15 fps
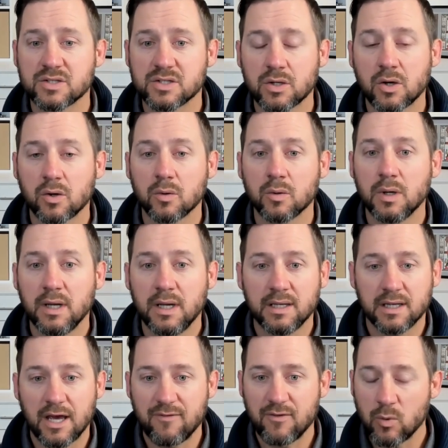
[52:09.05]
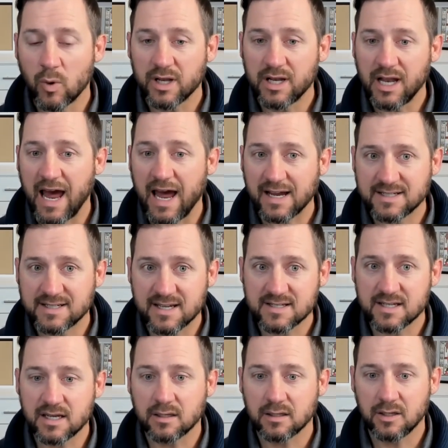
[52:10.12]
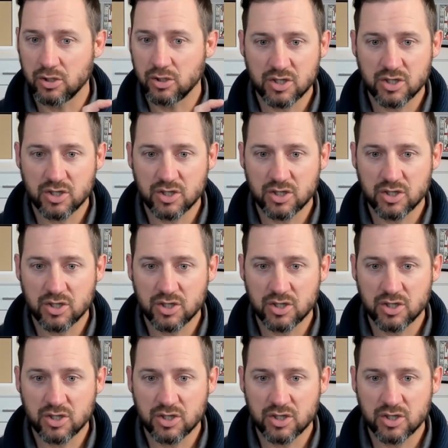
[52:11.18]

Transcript: So if you wanted to access it,